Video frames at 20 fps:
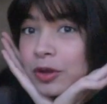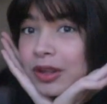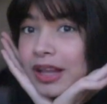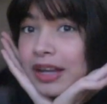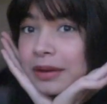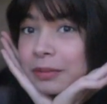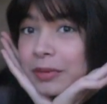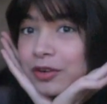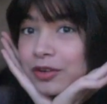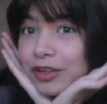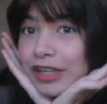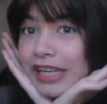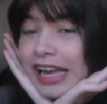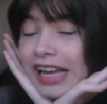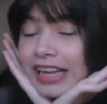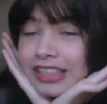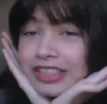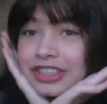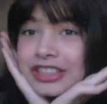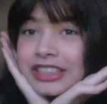you like my
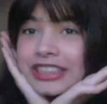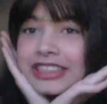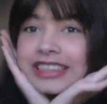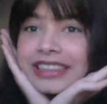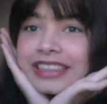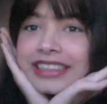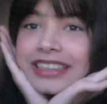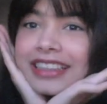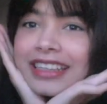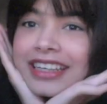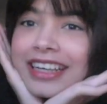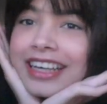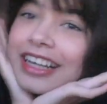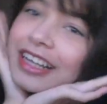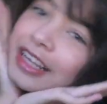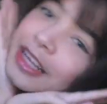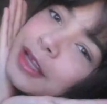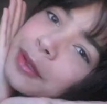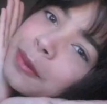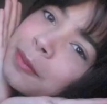reaction.
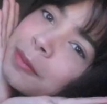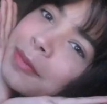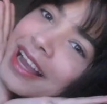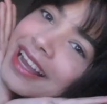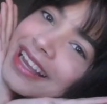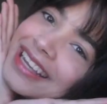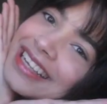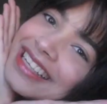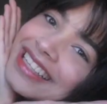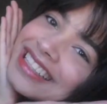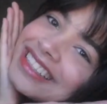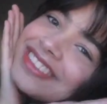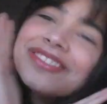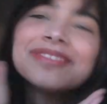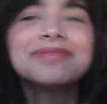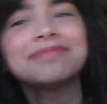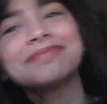Bye.